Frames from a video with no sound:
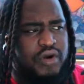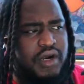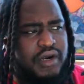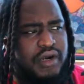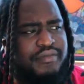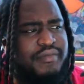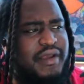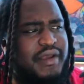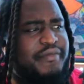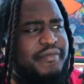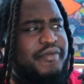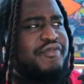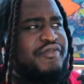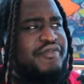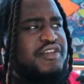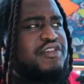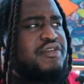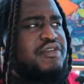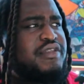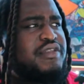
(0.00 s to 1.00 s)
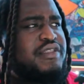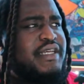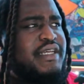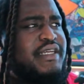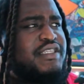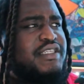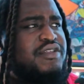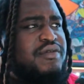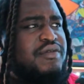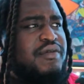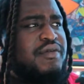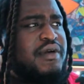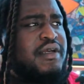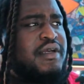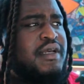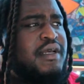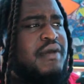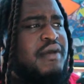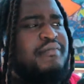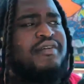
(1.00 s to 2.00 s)
hard, maybe a visualization will work.
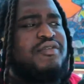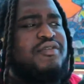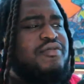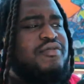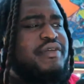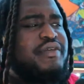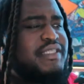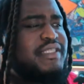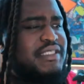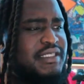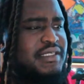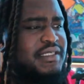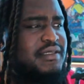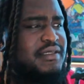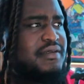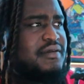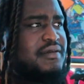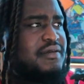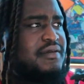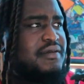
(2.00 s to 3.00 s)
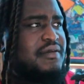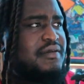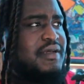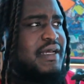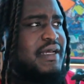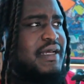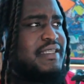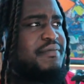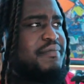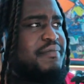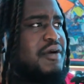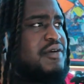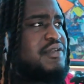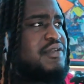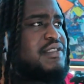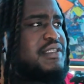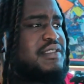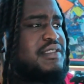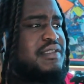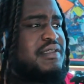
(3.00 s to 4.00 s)
But who is he? As a
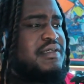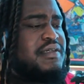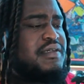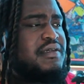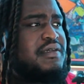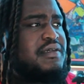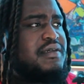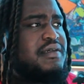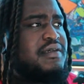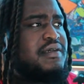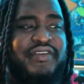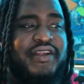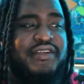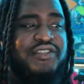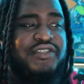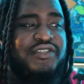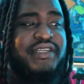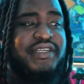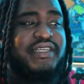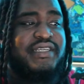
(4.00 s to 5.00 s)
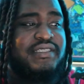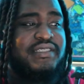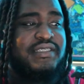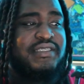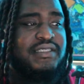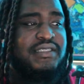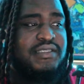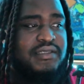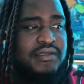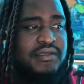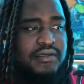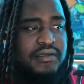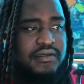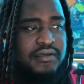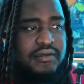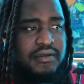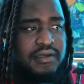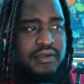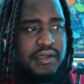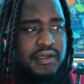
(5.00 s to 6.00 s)
person, Friedrich
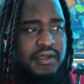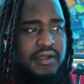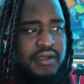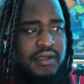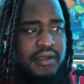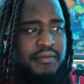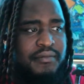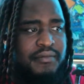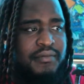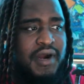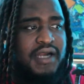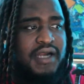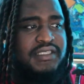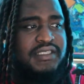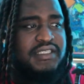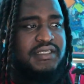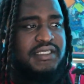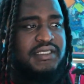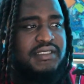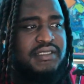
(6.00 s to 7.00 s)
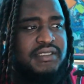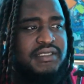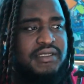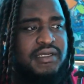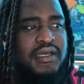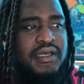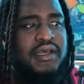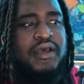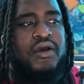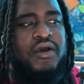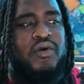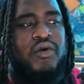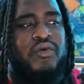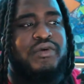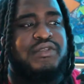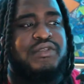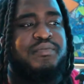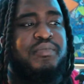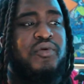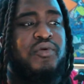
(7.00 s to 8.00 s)
Marcis
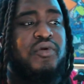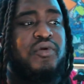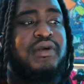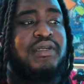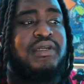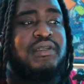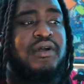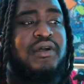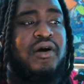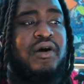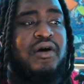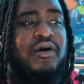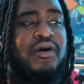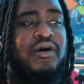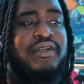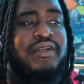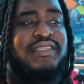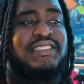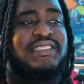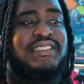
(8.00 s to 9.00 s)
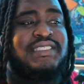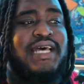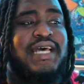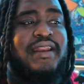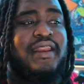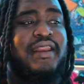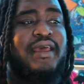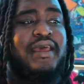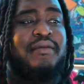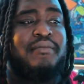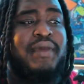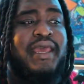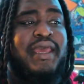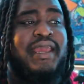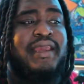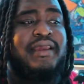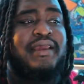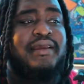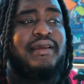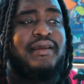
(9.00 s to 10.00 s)
was born on a Saturday,
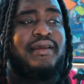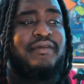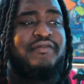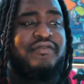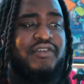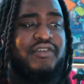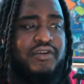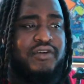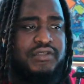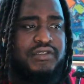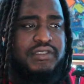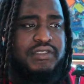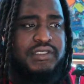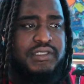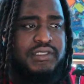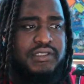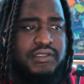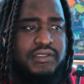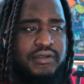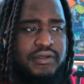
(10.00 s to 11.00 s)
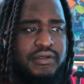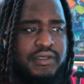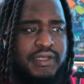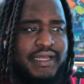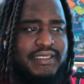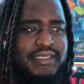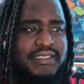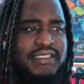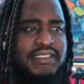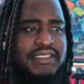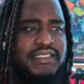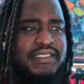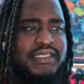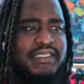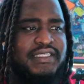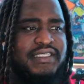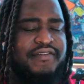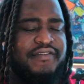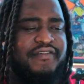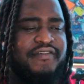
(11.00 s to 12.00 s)
May 1st,
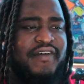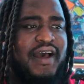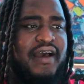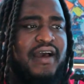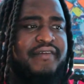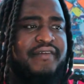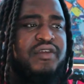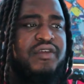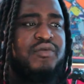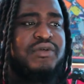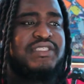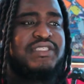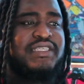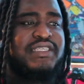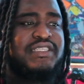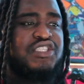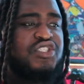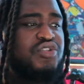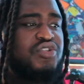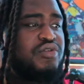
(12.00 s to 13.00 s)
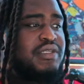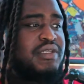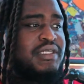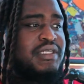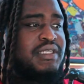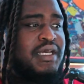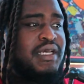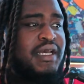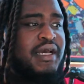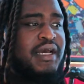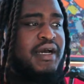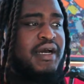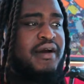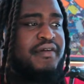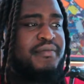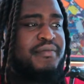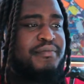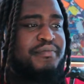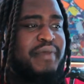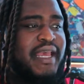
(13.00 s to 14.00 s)
1965. He was a student,
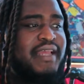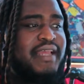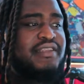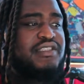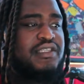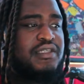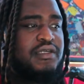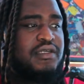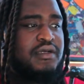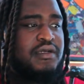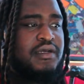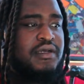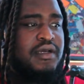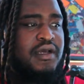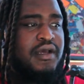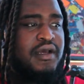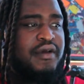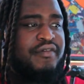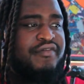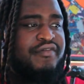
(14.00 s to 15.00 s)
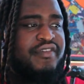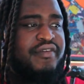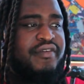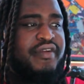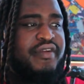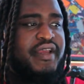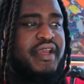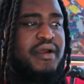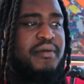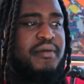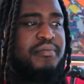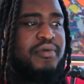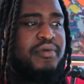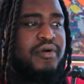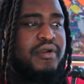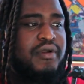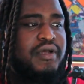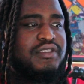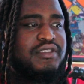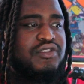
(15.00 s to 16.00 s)
a painter of Verrier
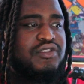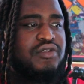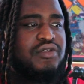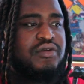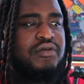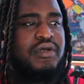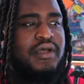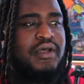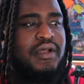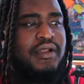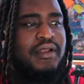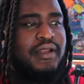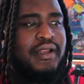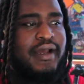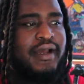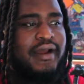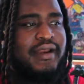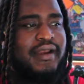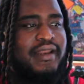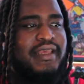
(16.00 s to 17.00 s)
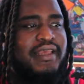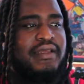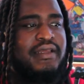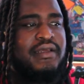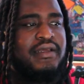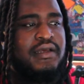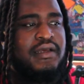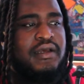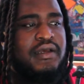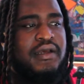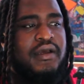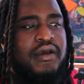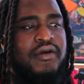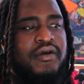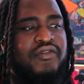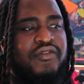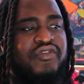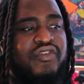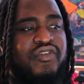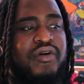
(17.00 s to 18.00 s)
Baronto Lagari
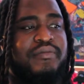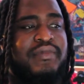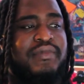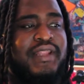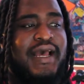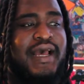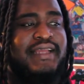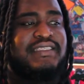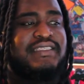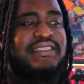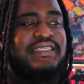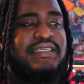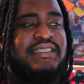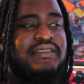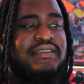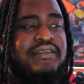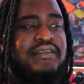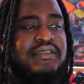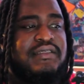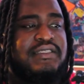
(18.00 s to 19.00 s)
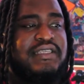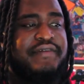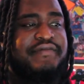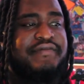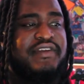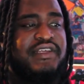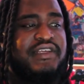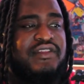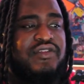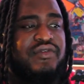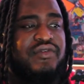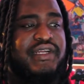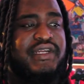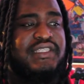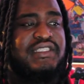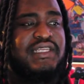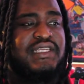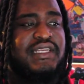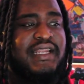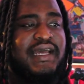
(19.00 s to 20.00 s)
from 1973
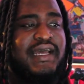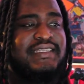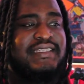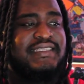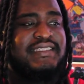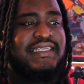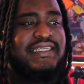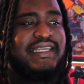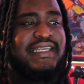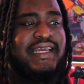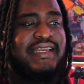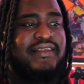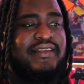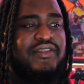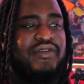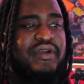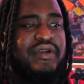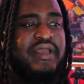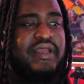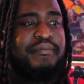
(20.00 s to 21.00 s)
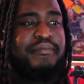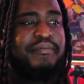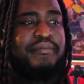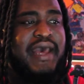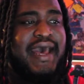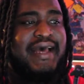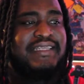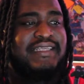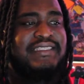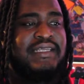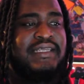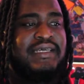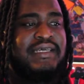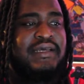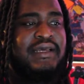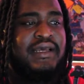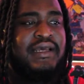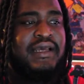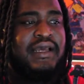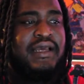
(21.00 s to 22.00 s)
to 1983 and passed
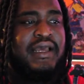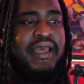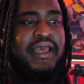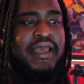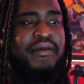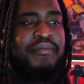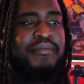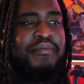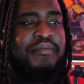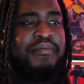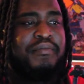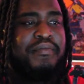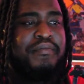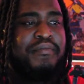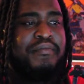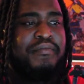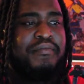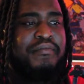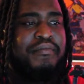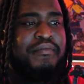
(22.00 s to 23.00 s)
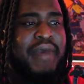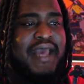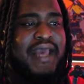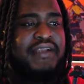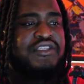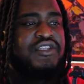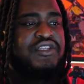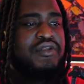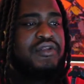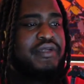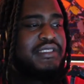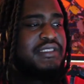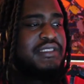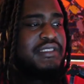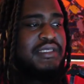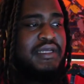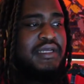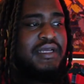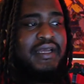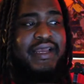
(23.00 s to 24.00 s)
a
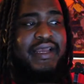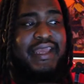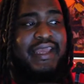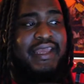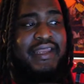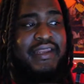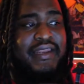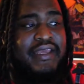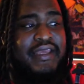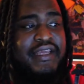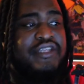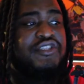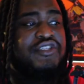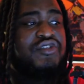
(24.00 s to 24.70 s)
bachelor's in